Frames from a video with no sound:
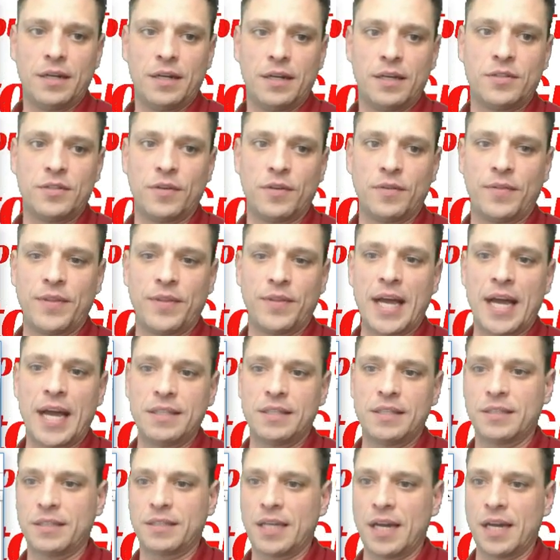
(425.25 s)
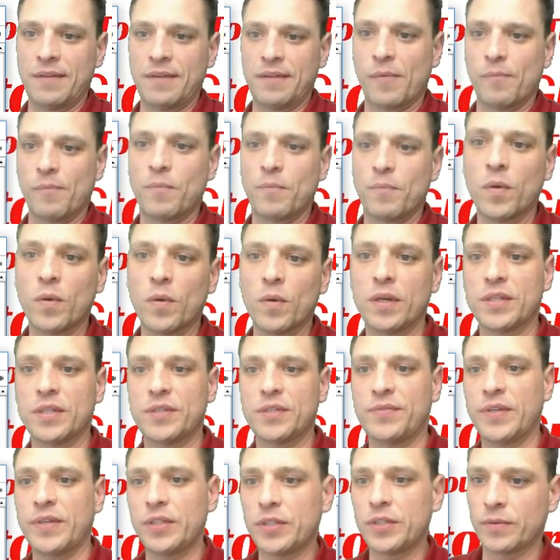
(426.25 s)
So that's kind of a bonus
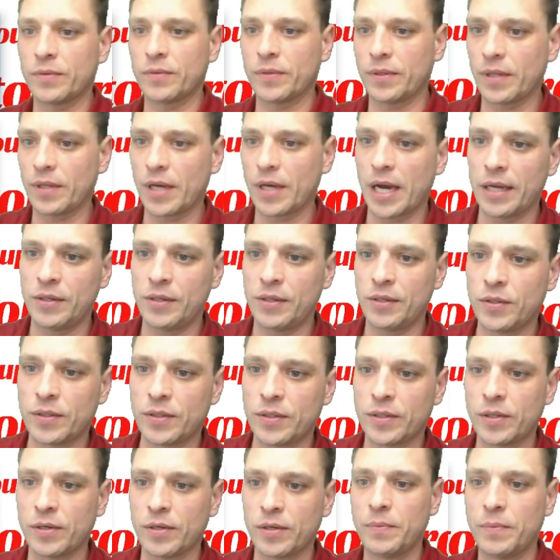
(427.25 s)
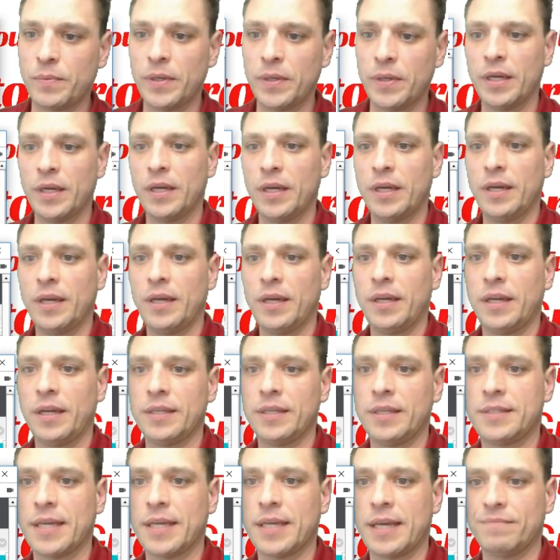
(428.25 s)
feature with itutorGroup,
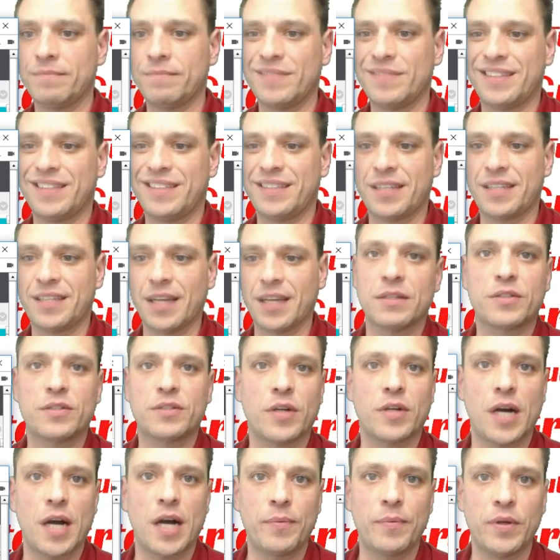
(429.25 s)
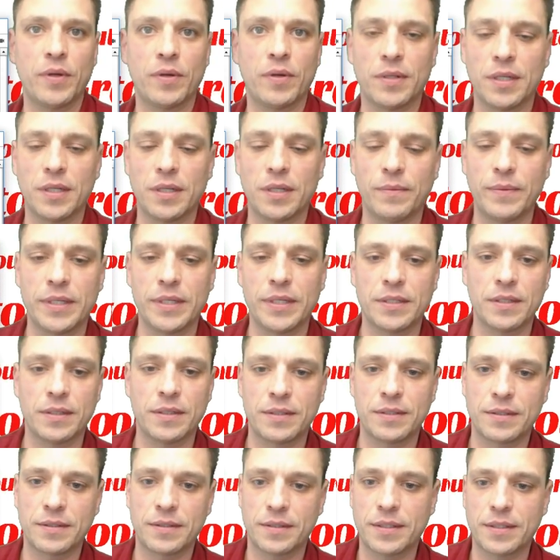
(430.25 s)
is that it does crop you a little bit. So
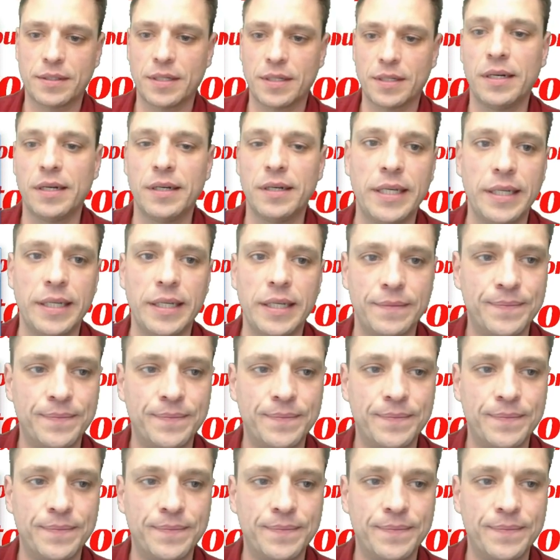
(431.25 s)
it's kind of neat.